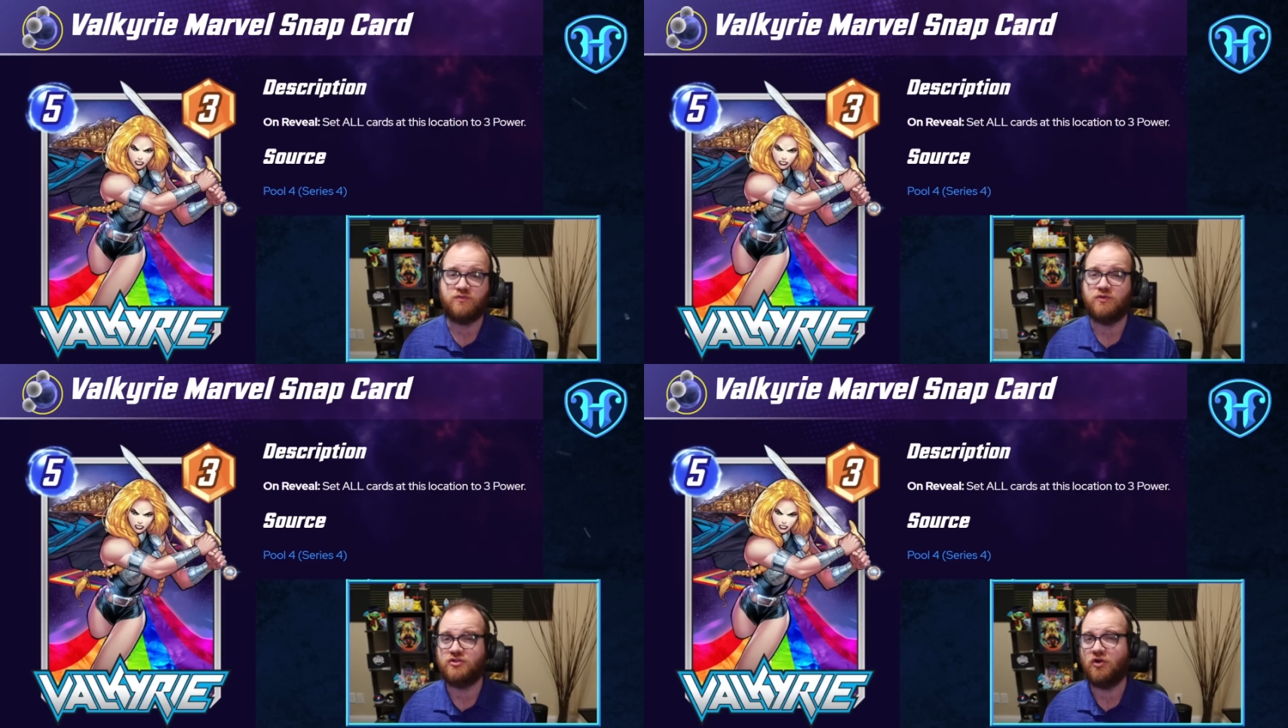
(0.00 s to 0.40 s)

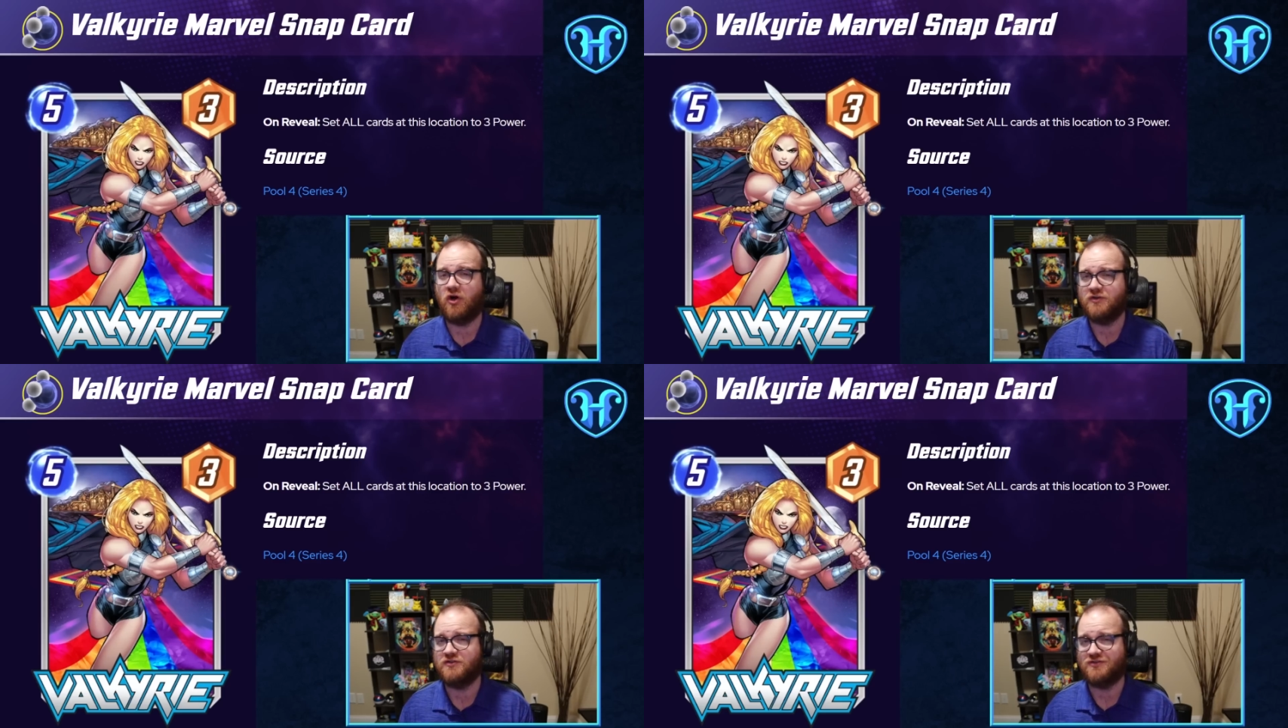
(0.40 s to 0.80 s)
which can
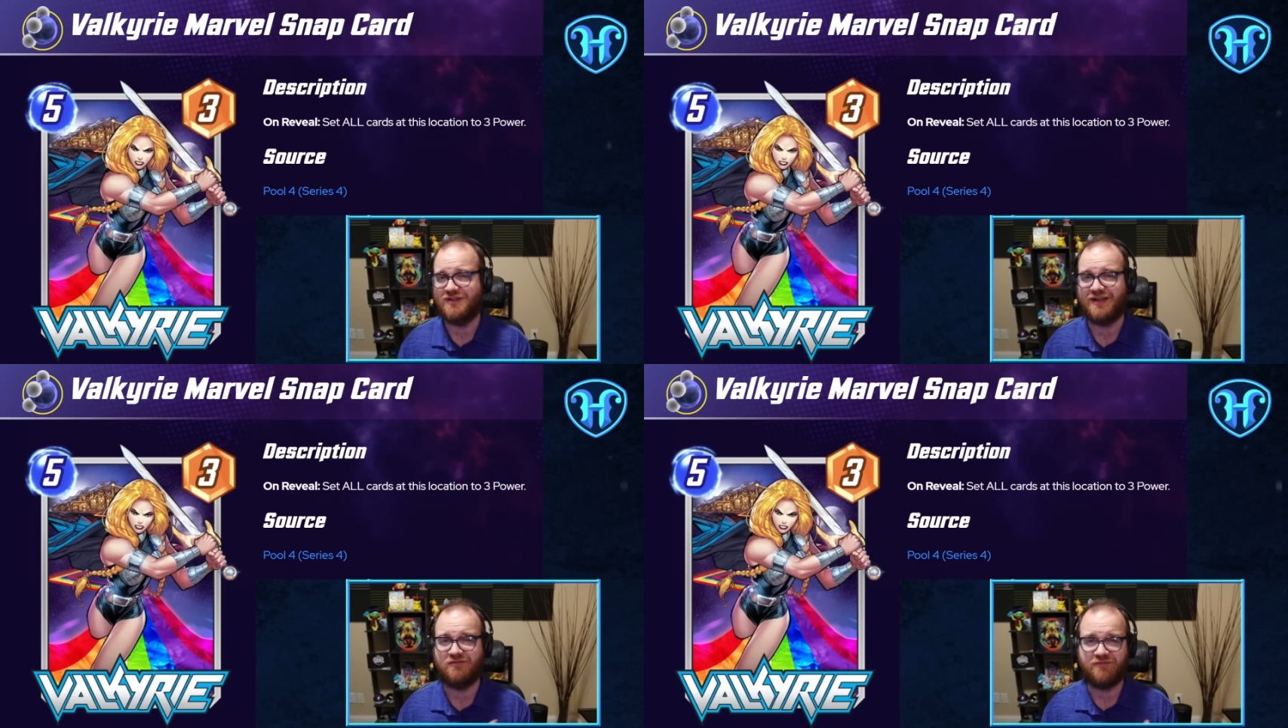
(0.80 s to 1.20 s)
also
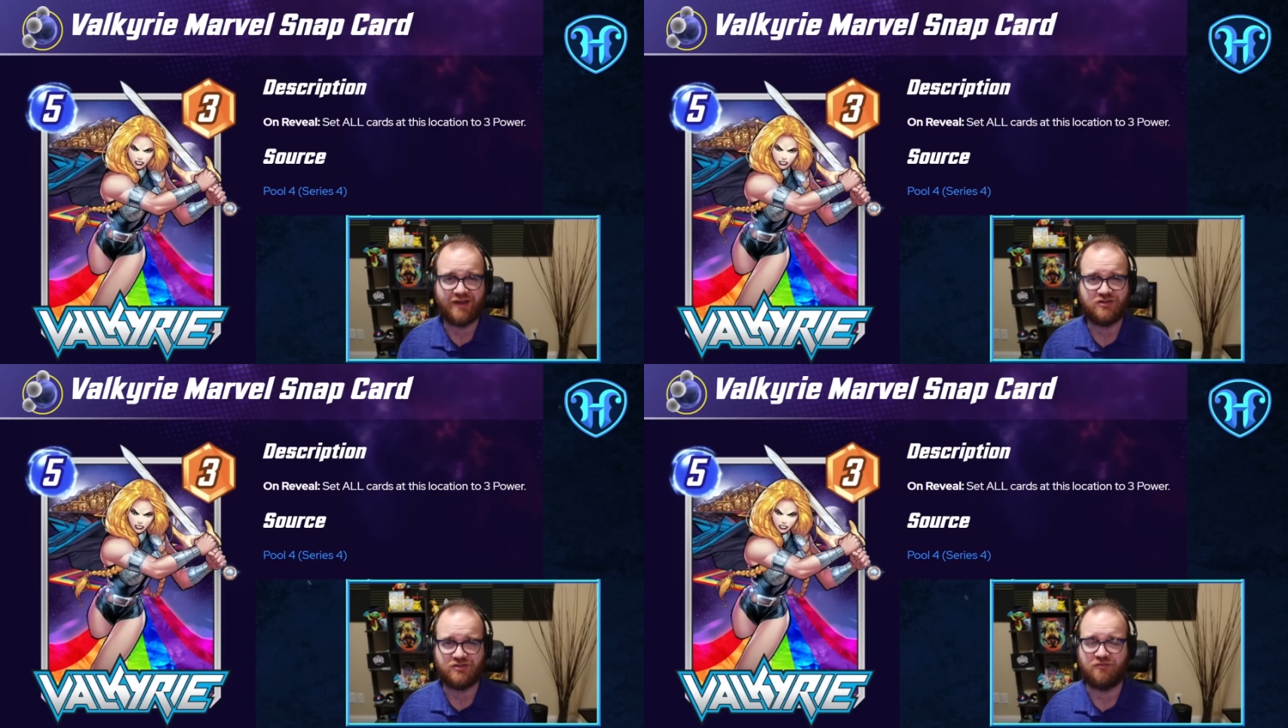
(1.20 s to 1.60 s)
take
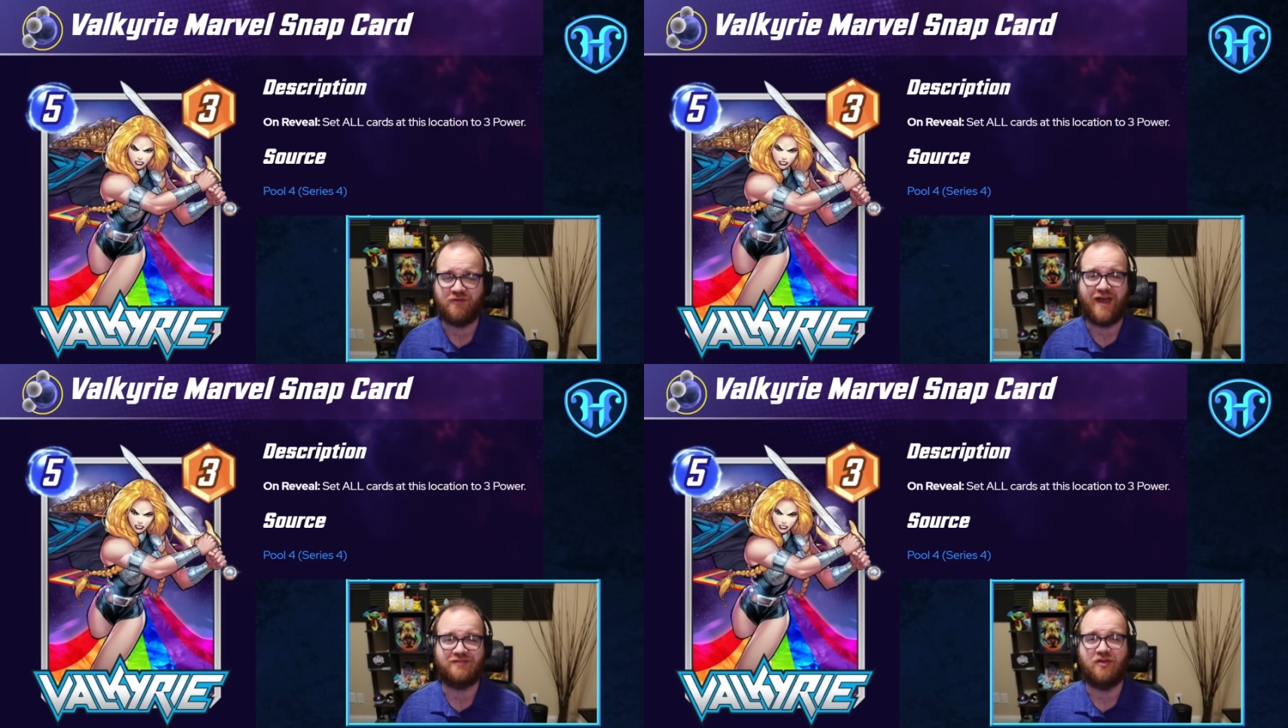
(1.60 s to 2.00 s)
advantage of the
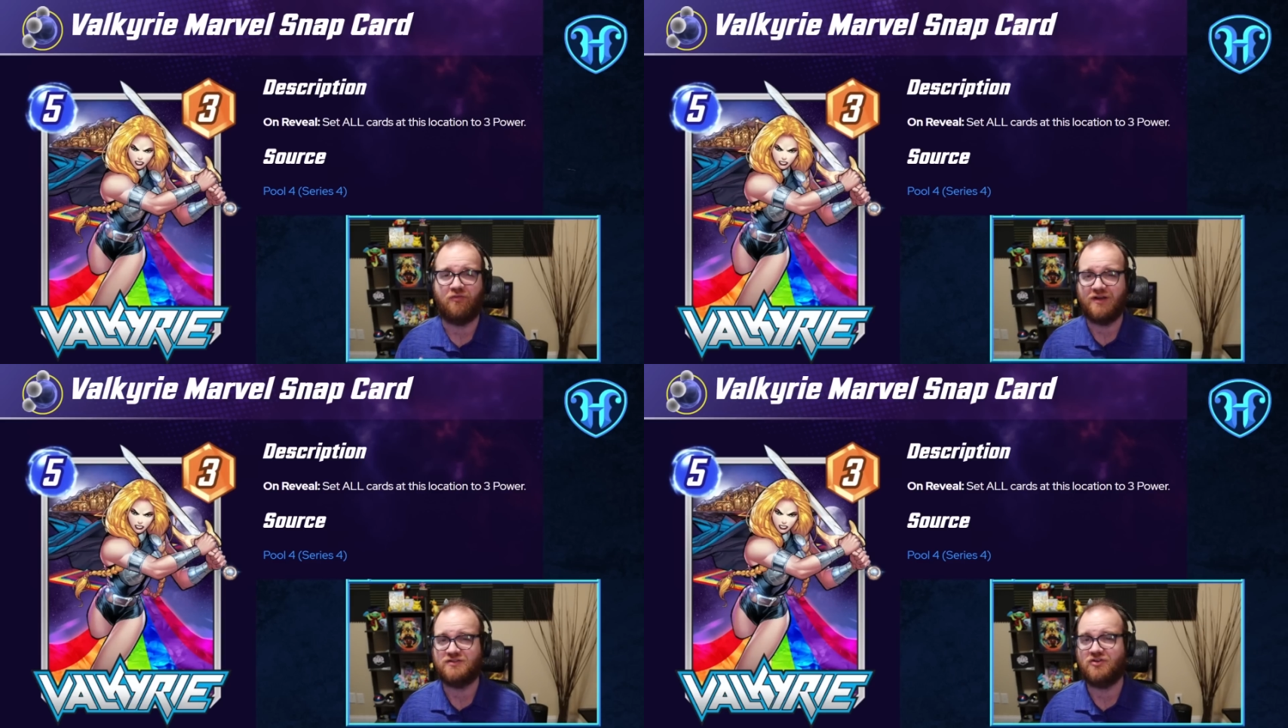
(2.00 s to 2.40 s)
fact that
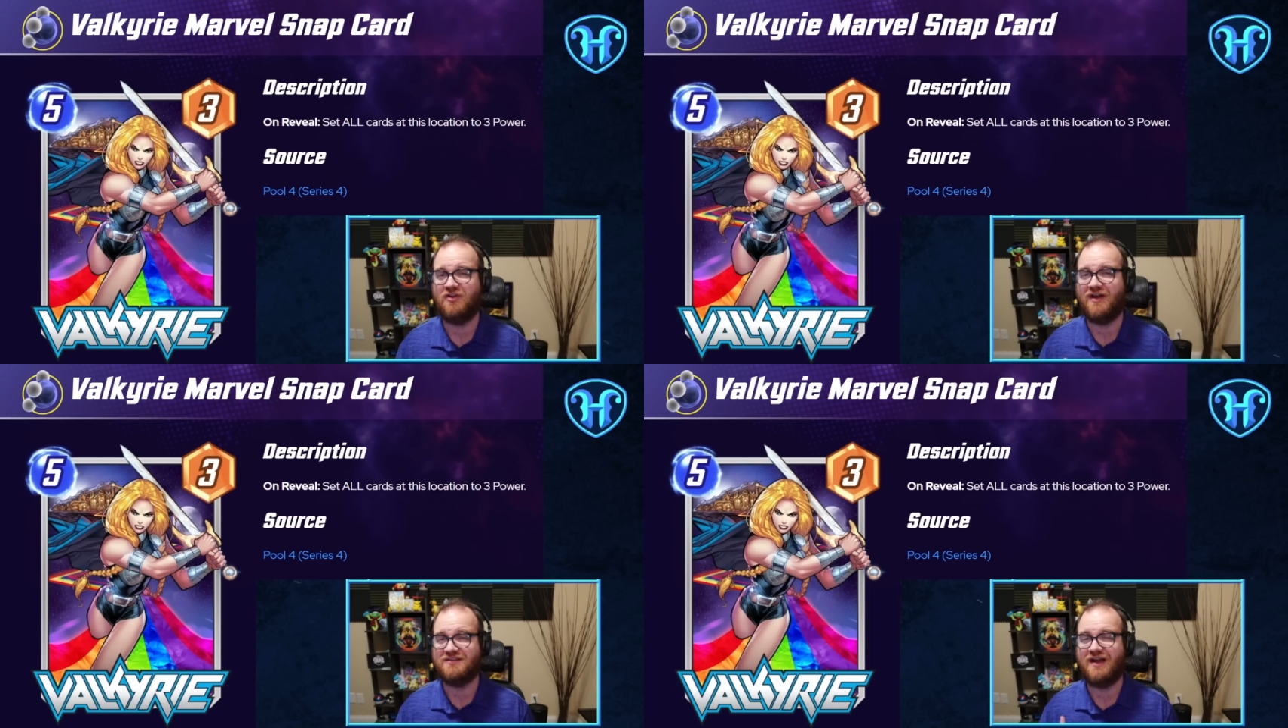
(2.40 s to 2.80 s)
Red Skull
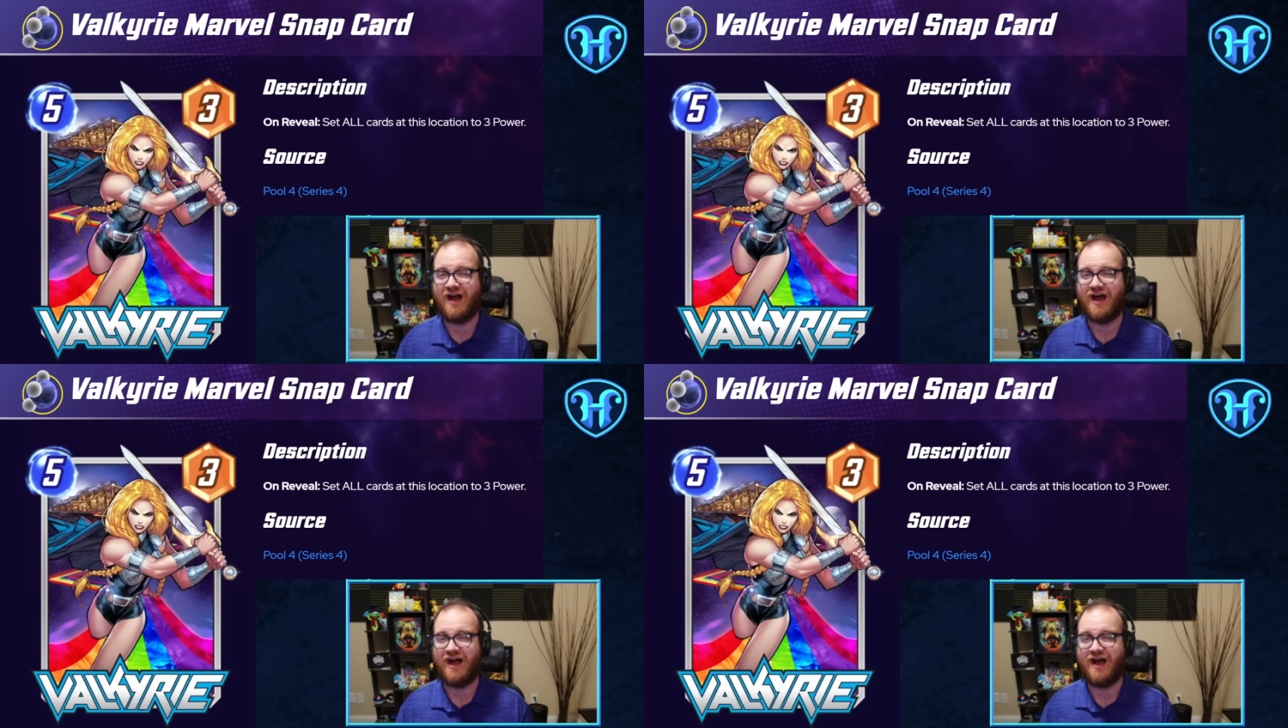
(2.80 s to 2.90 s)
has an